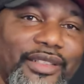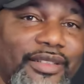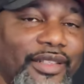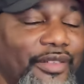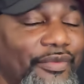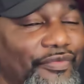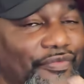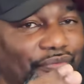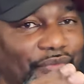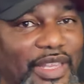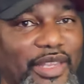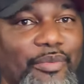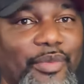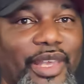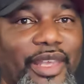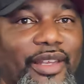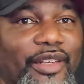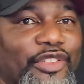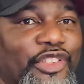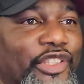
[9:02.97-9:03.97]
the
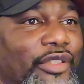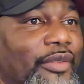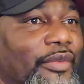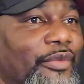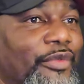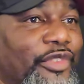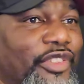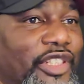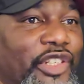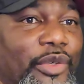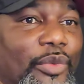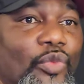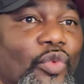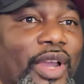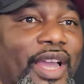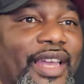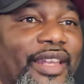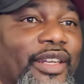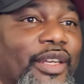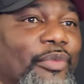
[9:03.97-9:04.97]
female, she
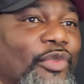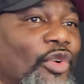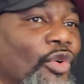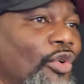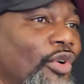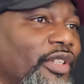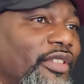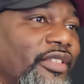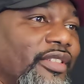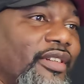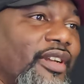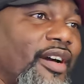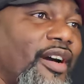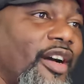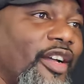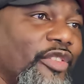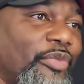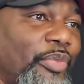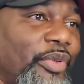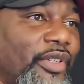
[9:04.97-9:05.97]
wound up going to the
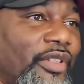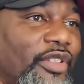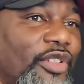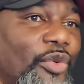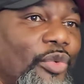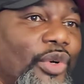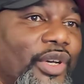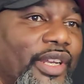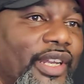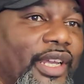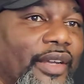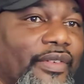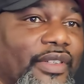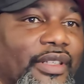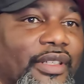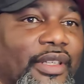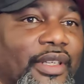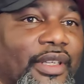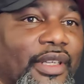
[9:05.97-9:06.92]
hospital or whatever.